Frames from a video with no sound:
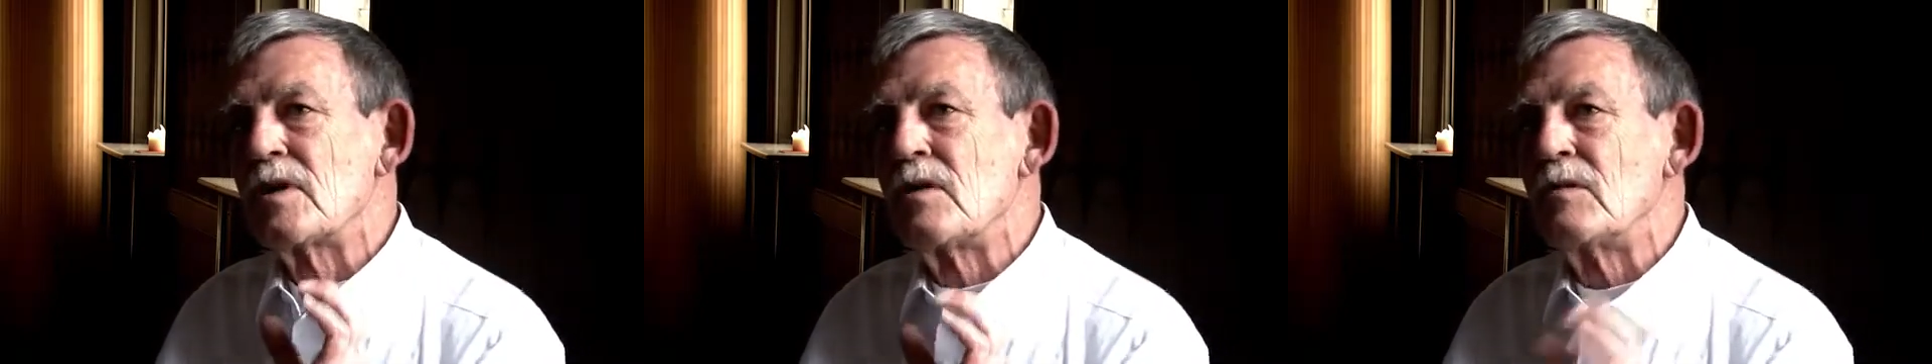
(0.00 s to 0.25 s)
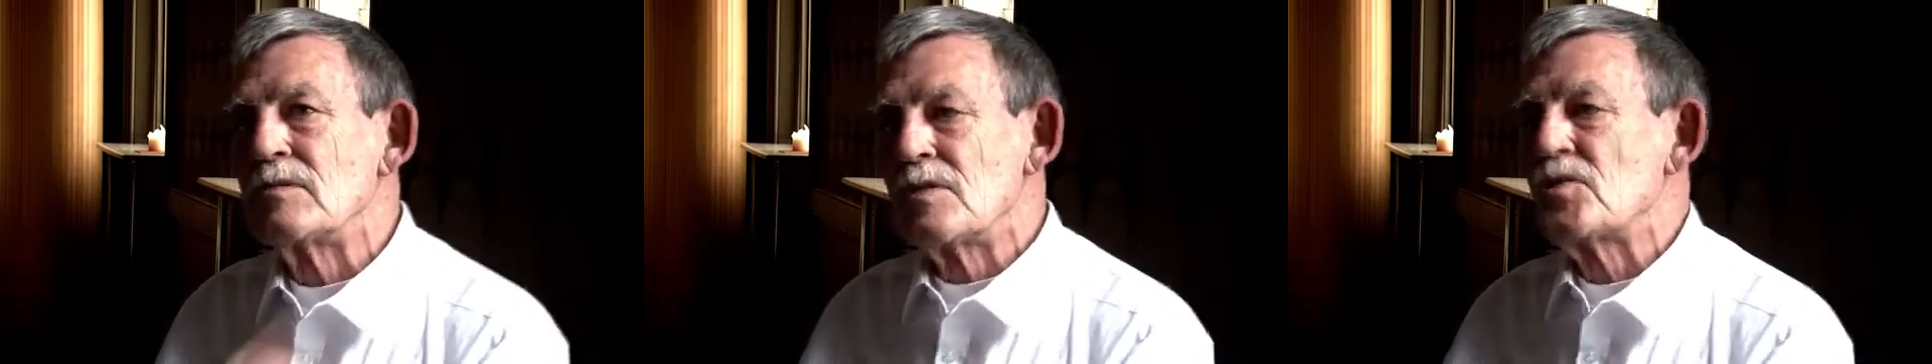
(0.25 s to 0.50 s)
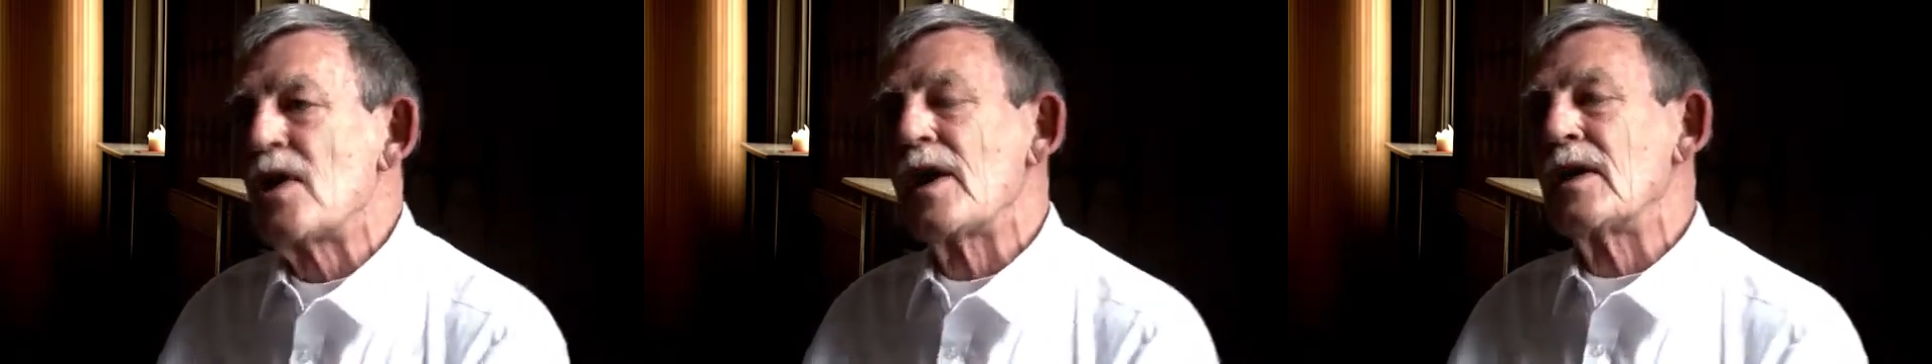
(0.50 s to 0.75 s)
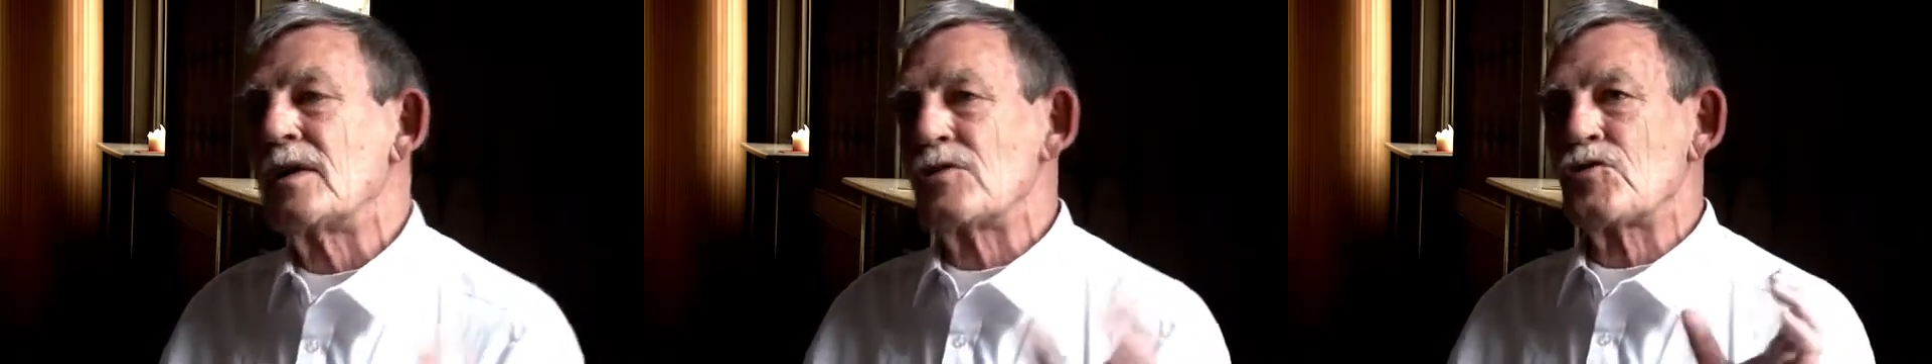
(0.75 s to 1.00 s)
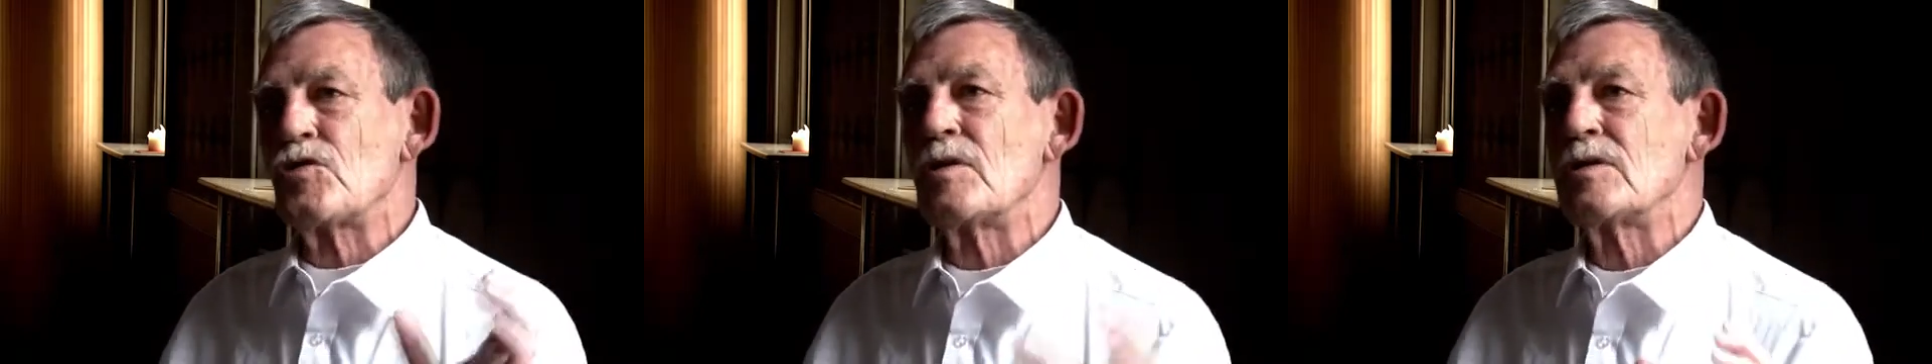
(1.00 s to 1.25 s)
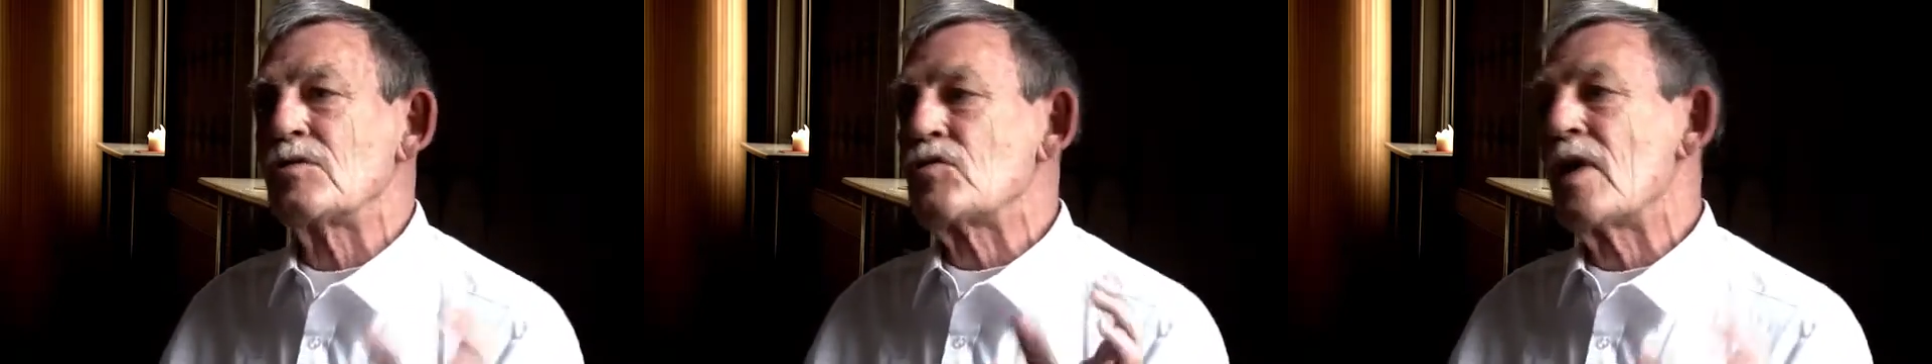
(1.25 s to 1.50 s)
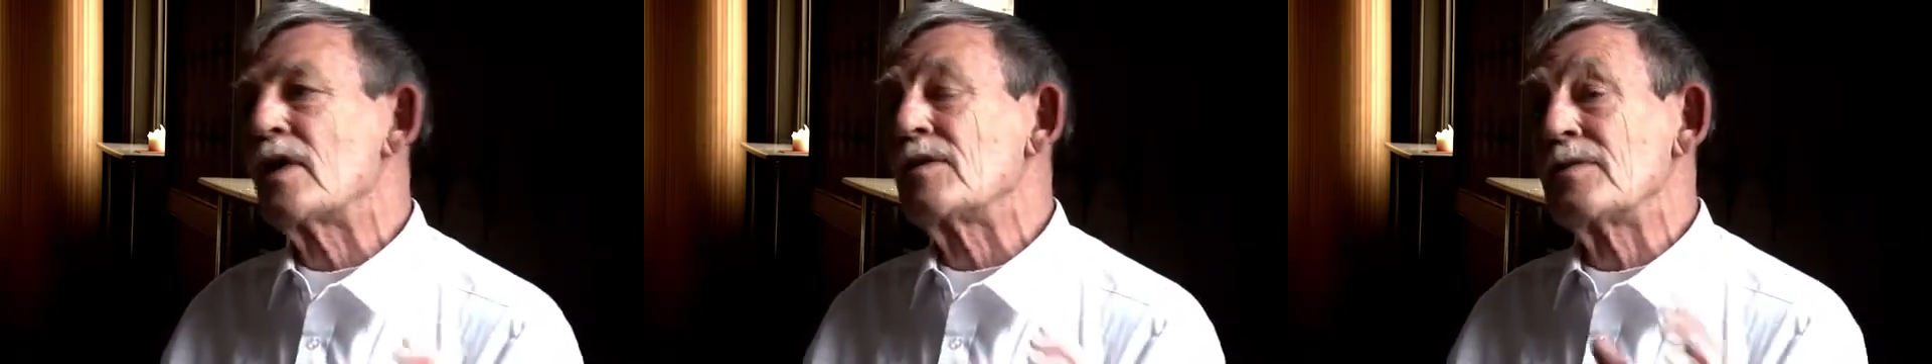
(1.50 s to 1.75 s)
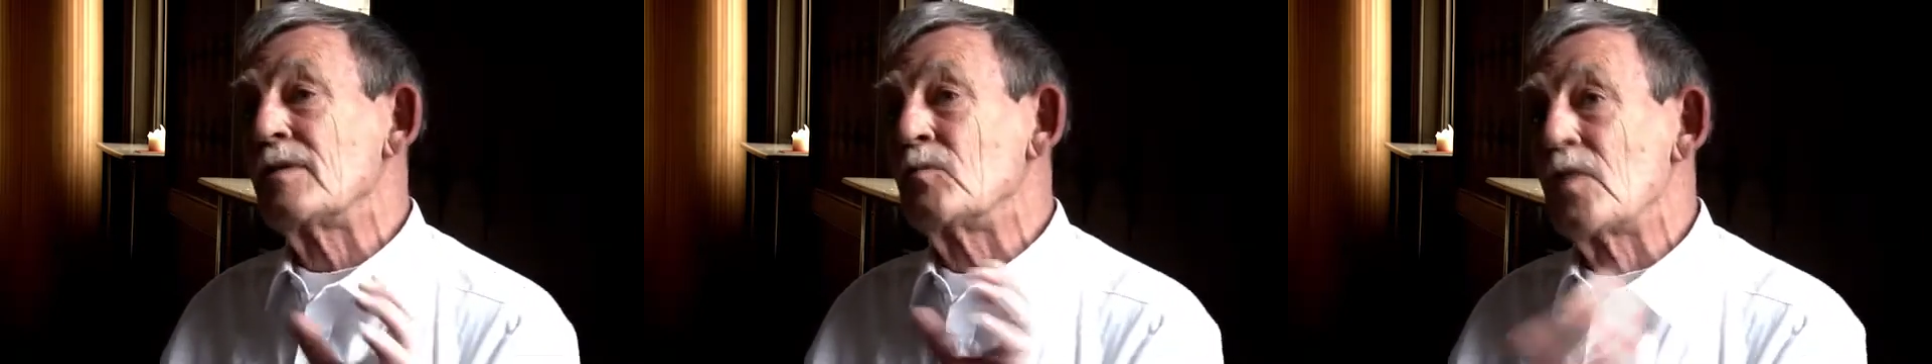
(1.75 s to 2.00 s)
cul-de-sac and it's trying to drag
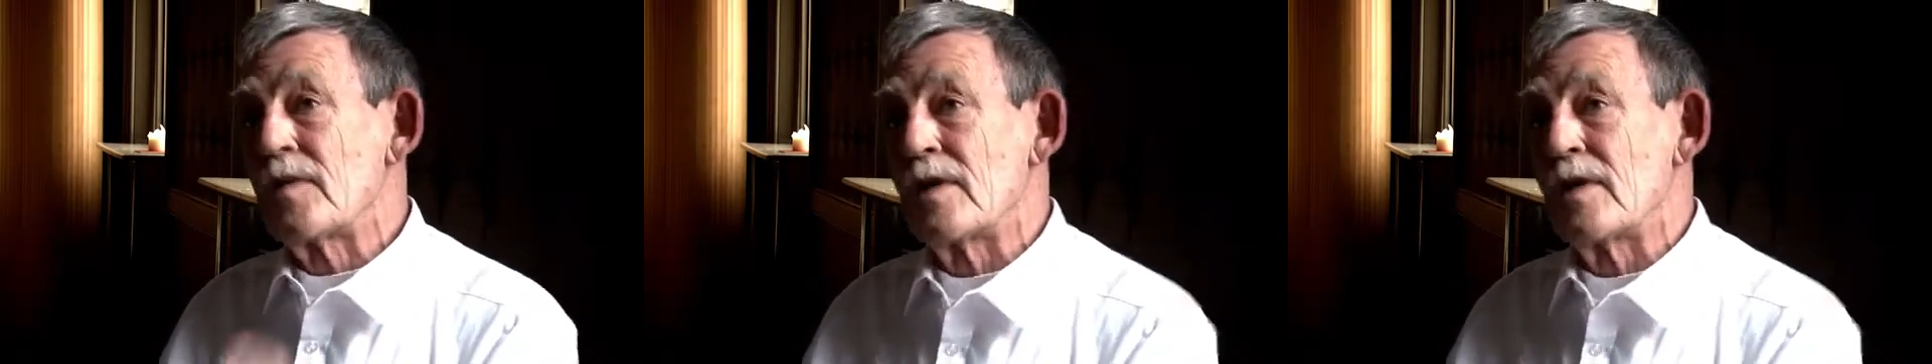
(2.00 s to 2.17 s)
us in with